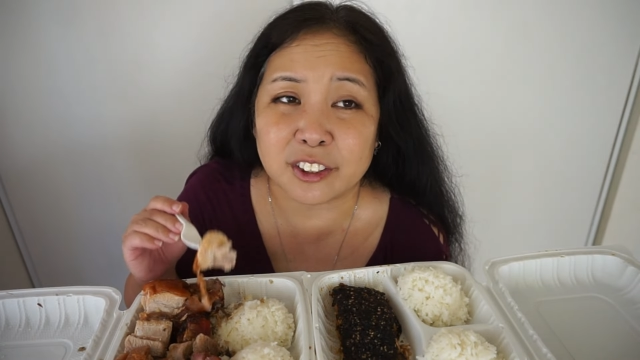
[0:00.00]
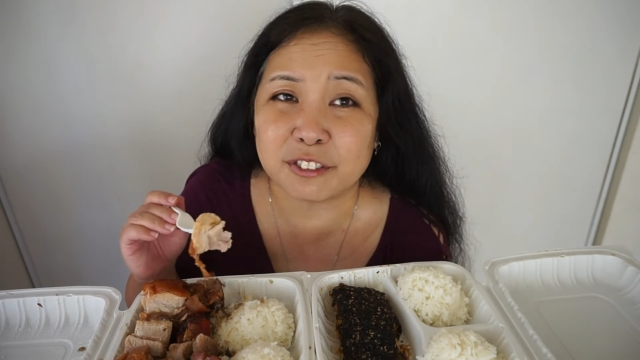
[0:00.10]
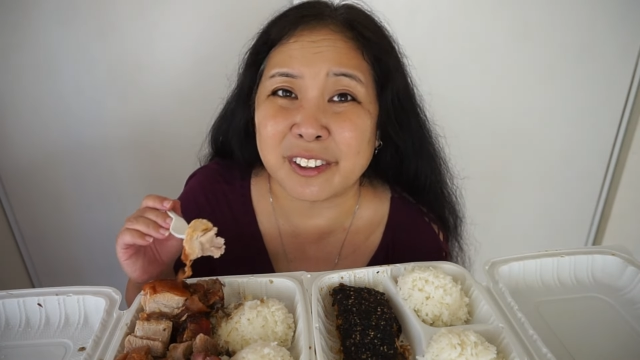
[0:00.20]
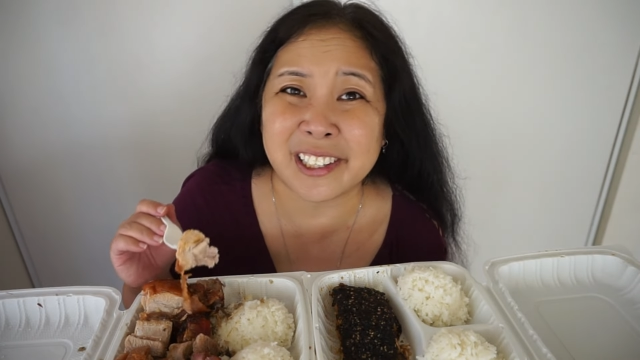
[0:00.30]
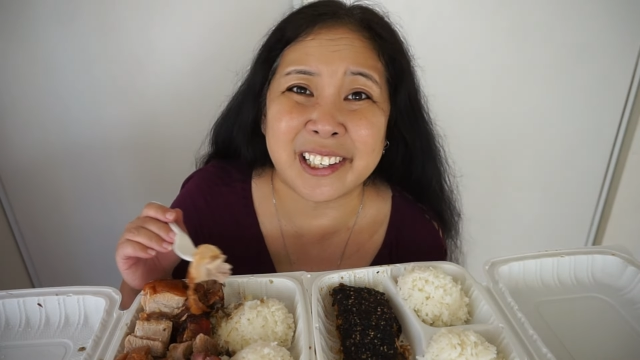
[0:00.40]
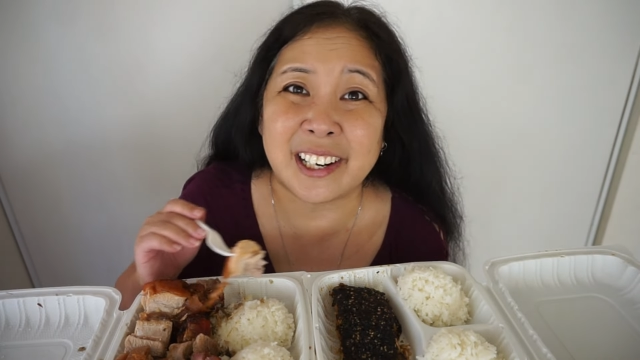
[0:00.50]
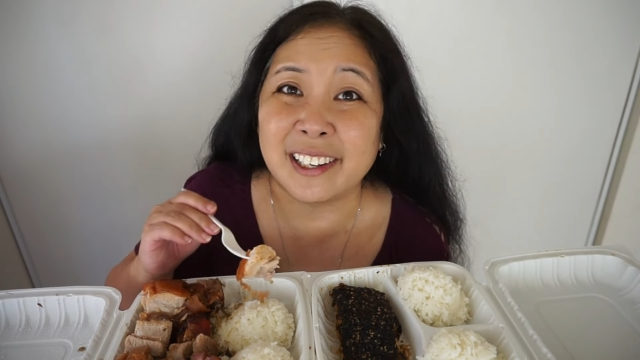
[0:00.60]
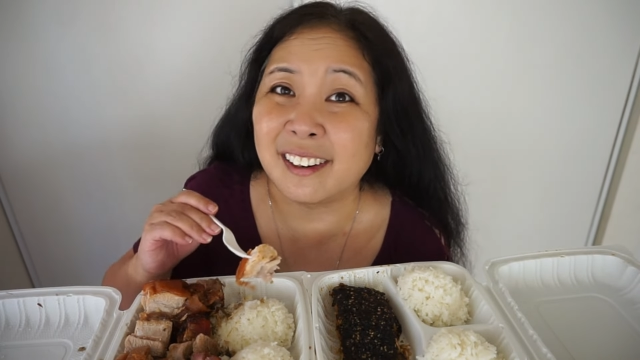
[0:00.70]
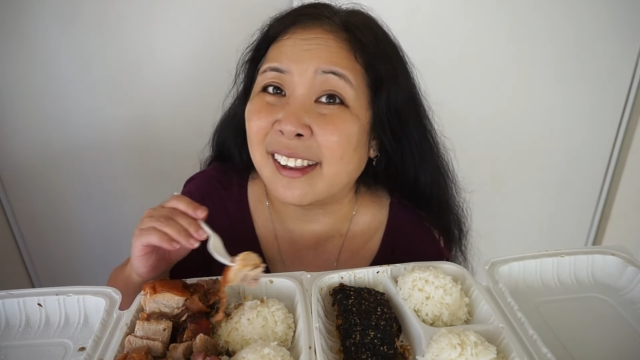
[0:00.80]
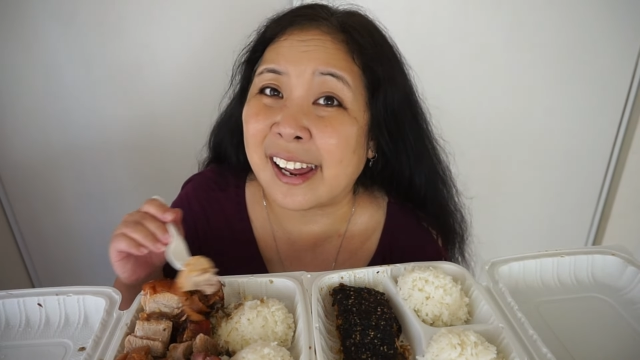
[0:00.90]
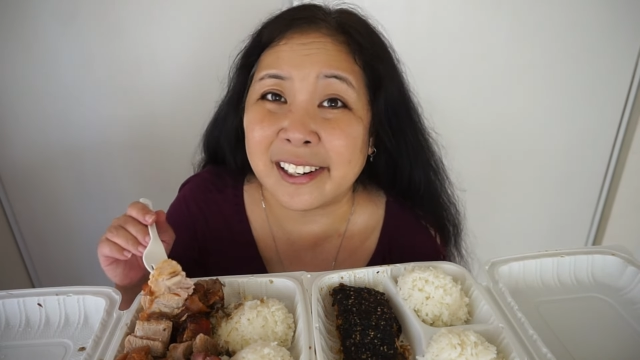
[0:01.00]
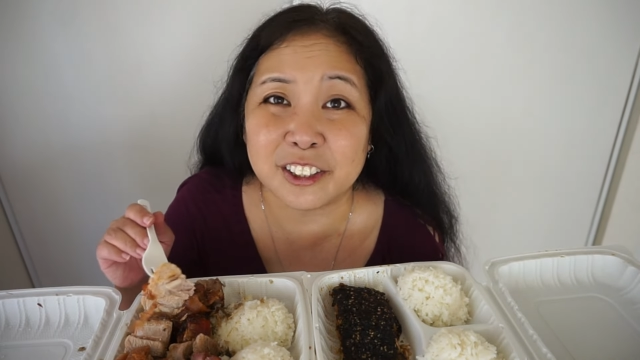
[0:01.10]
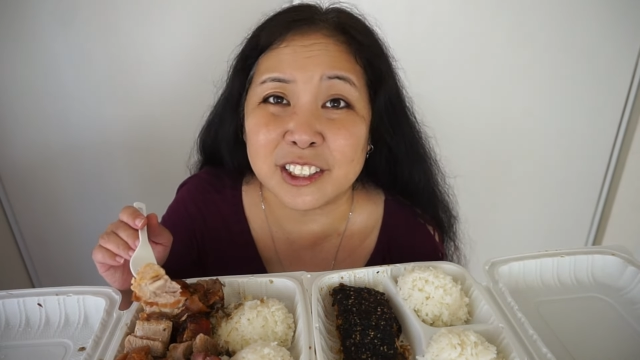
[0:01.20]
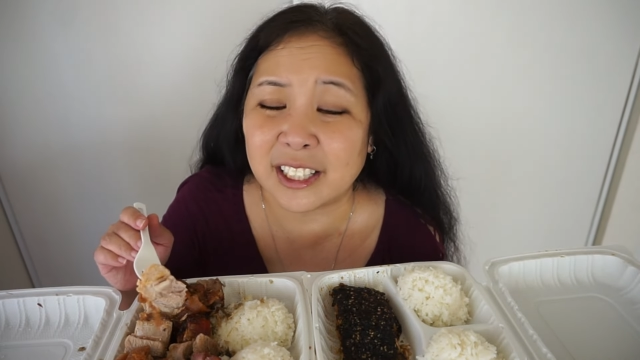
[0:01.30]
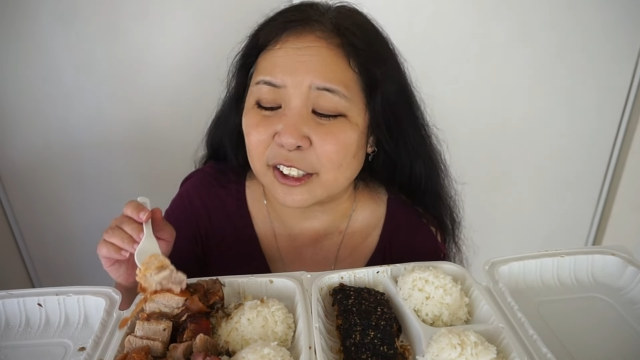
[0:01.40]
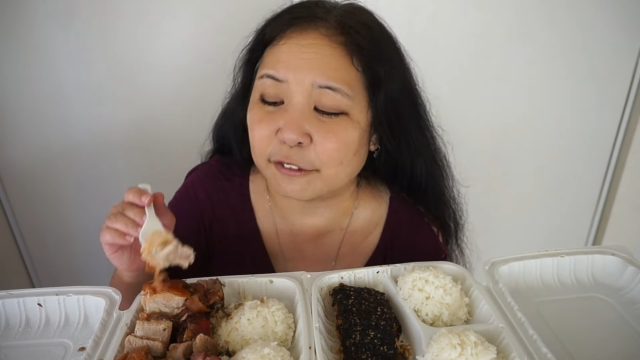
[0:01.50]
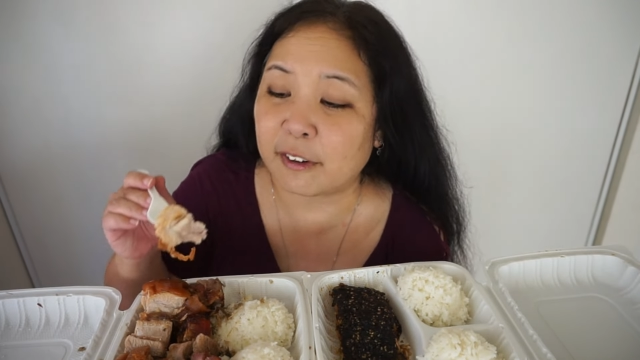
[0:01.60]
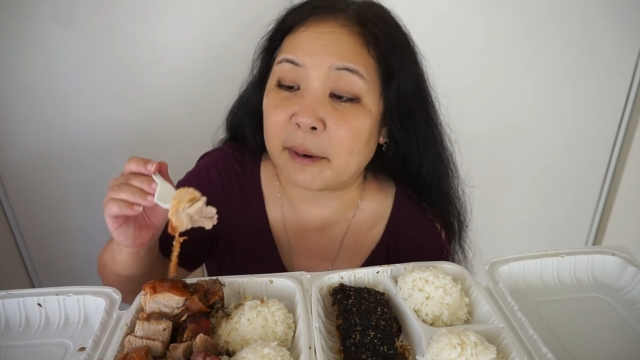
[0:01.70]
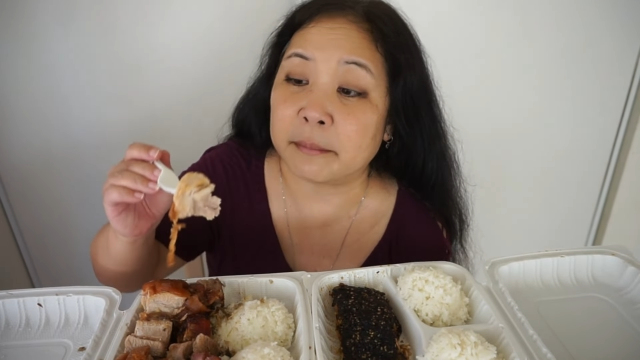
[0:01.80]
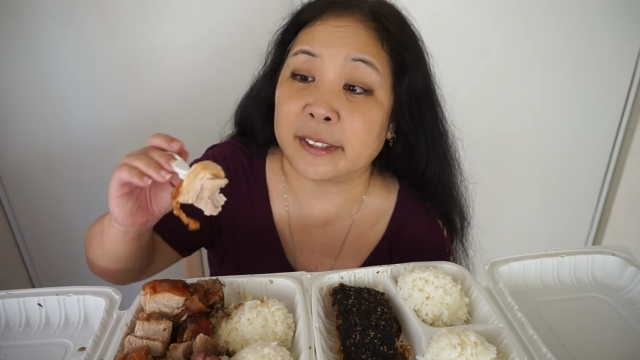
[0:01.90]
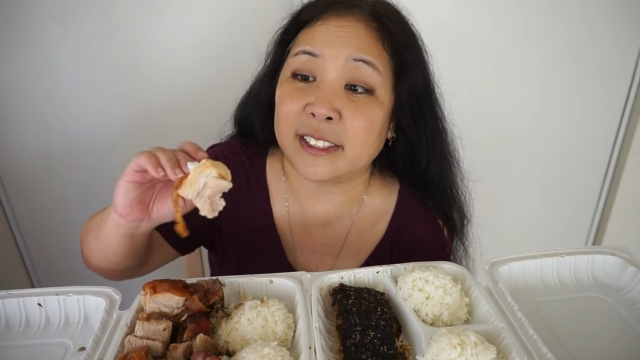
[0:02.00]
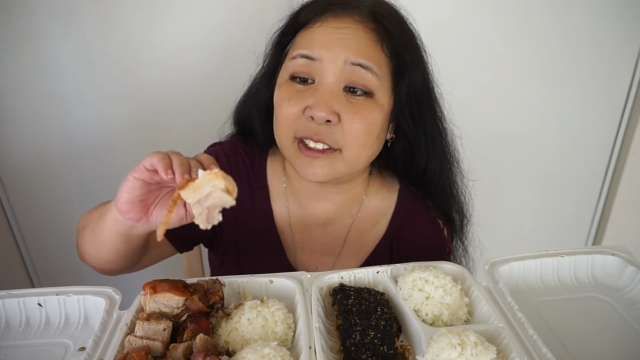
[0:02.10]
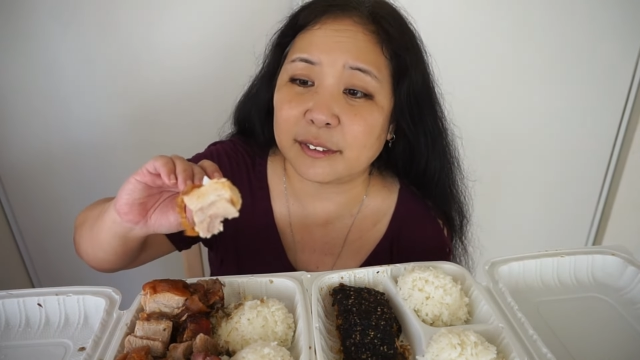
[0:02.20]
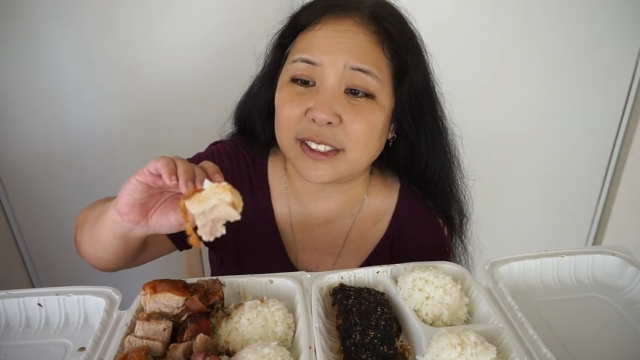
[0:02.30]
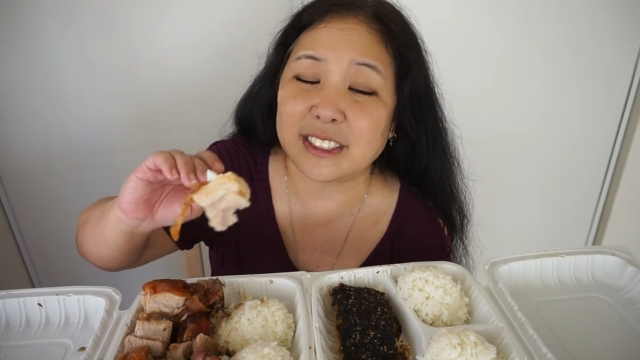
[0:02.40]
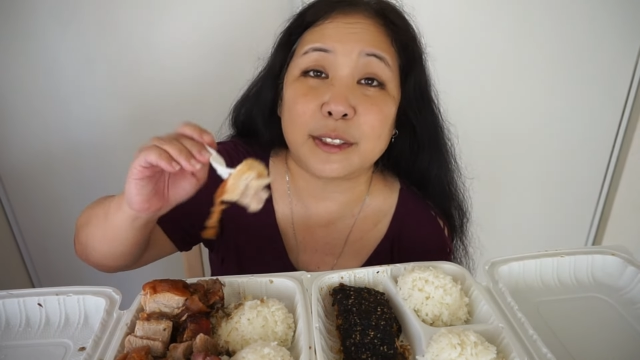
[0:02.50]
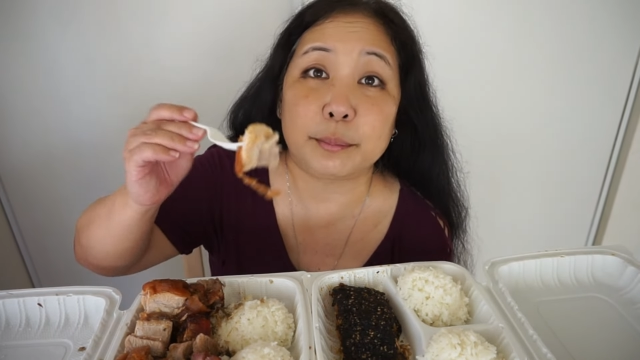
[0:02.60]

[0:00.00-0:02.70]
you'll find like a lot of fat, but this one is